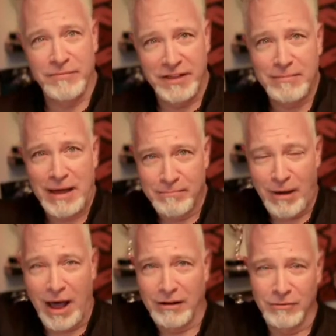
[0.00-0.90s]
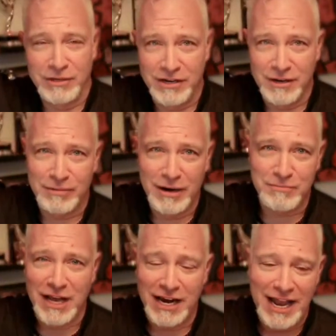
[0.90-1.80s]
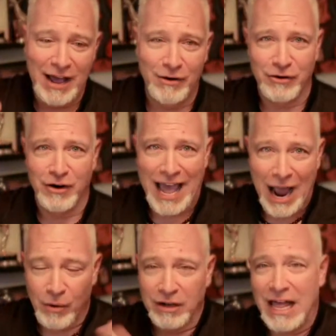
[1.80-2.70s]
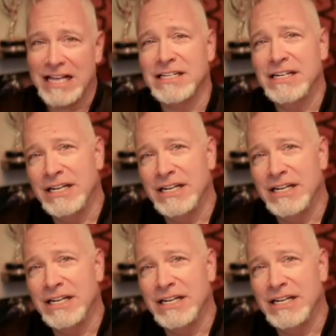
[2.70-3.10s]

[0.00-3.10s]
Think about a bottle when you dump it upside down or an hourglass.